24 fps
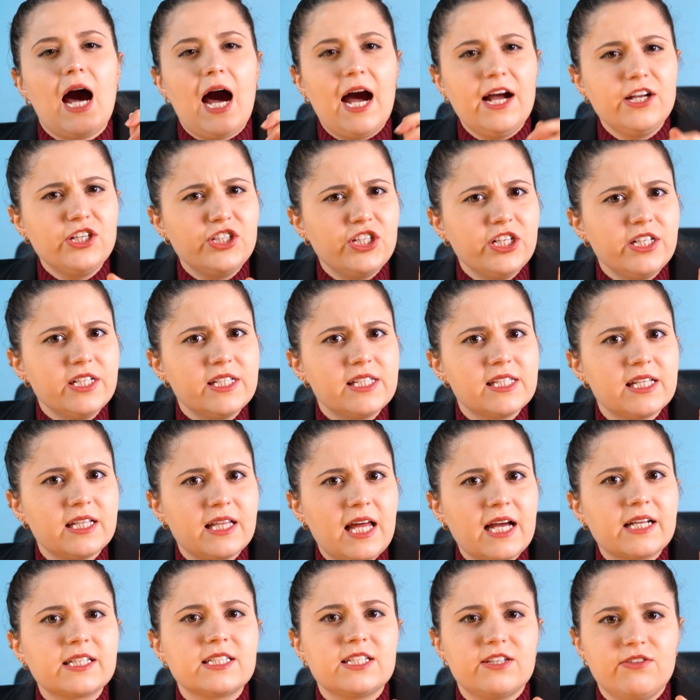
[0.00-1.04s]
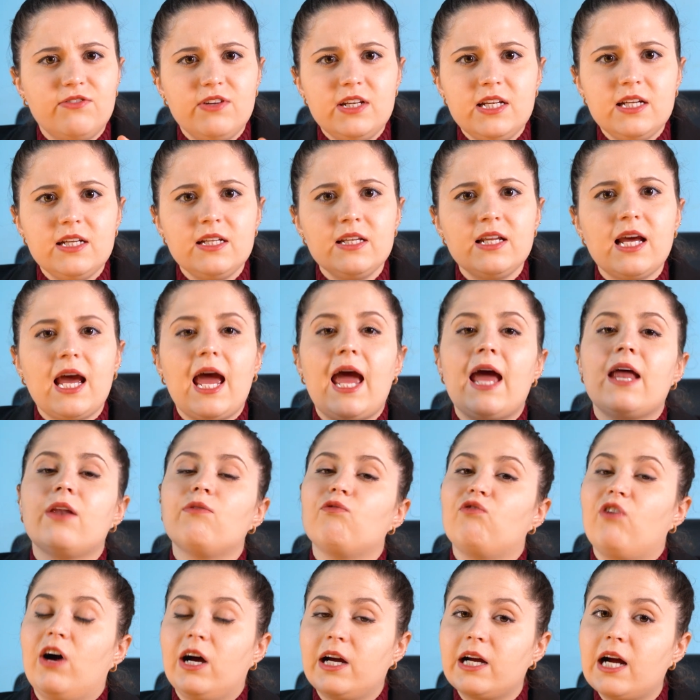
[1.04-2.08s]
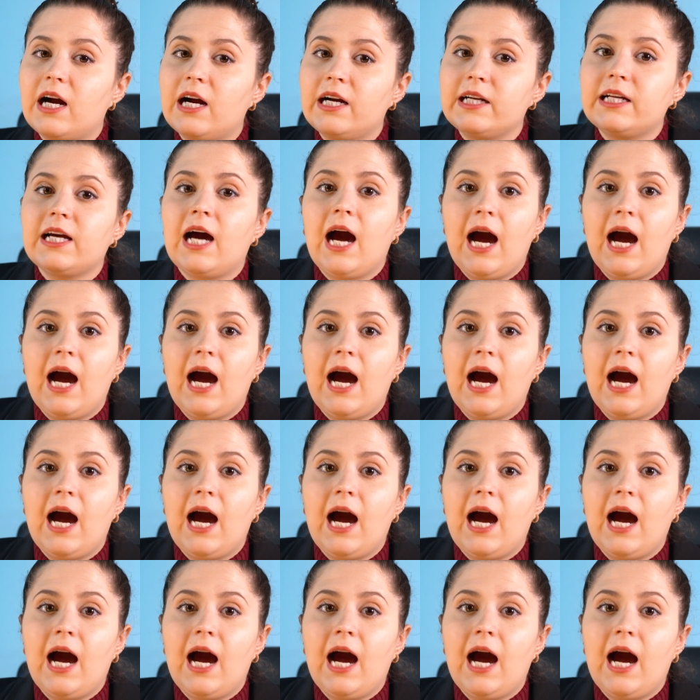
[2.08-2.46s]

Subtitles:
iShares Select Dividend and Vanguard